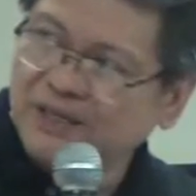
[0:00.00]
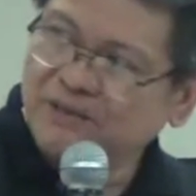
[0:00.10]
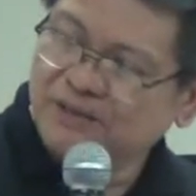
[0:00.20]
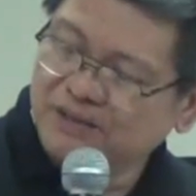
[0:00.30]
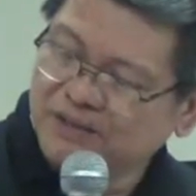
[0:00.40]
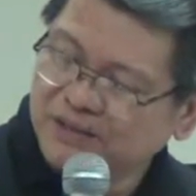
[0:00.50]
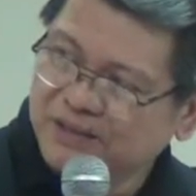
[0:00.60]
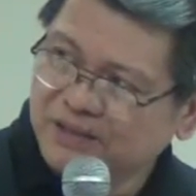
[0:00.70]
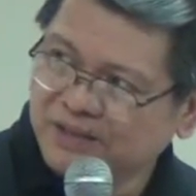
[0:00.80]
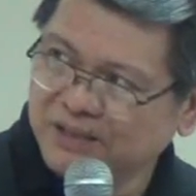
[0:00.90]
And
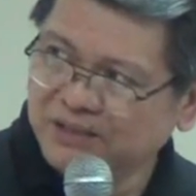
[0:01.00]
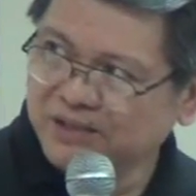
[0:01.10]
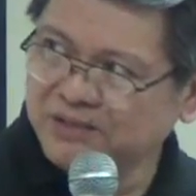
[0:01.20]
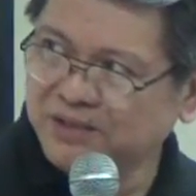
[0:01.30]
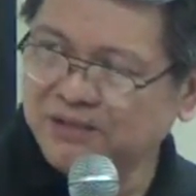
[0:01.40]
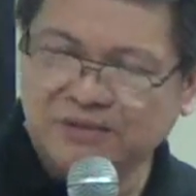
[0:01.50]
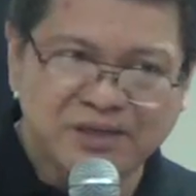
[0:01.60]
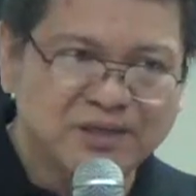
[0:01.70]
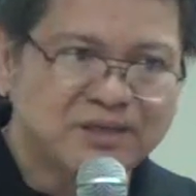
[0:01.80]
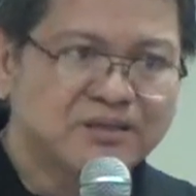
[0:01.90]
the interesting
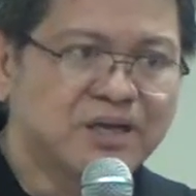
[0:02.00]
thing,